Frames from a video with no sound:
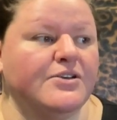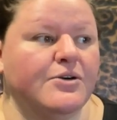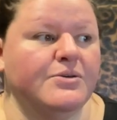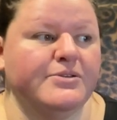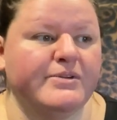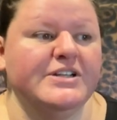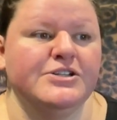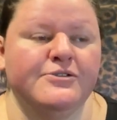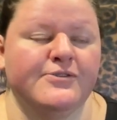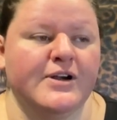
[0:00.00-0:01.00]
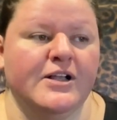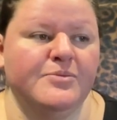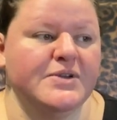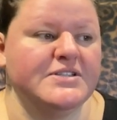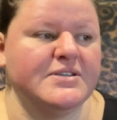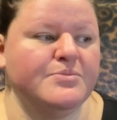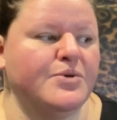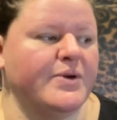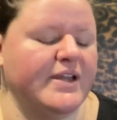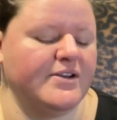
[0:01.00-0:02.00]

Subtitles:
go and reach out for help at some point